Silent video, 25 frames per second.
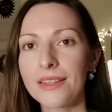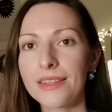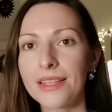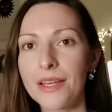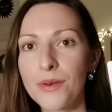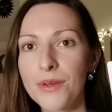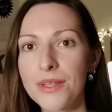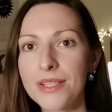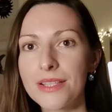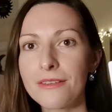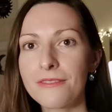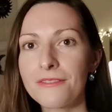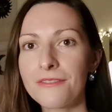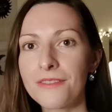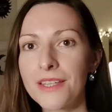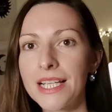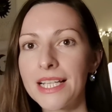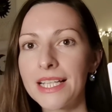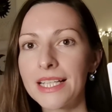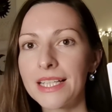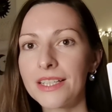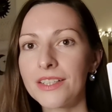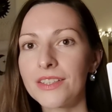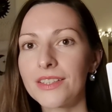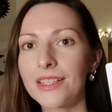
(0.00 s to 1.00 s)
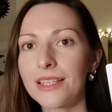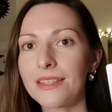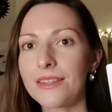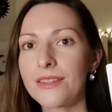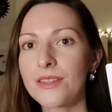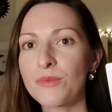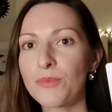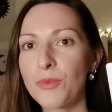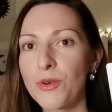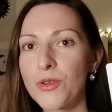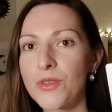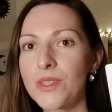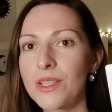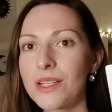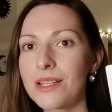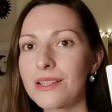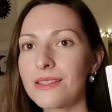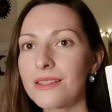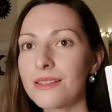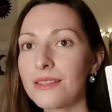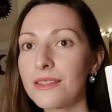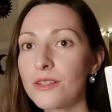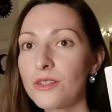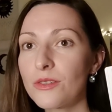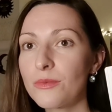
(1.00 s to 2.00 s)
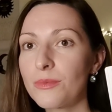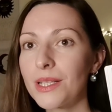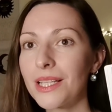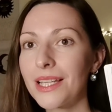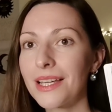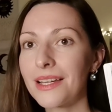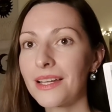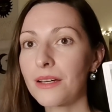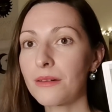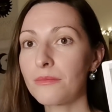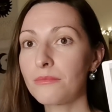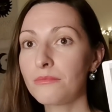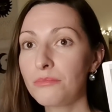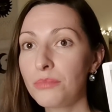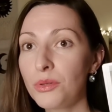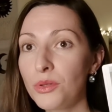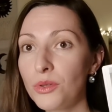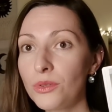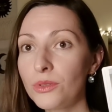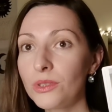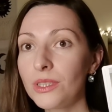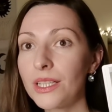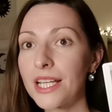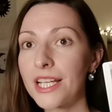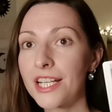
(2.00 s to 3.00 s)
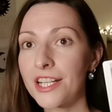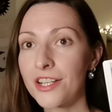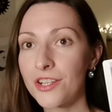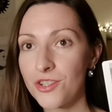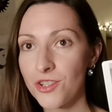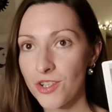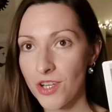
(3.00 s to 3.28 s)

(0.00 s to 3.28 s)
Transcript: there is a feeling here that this person is a little bit like a bull in a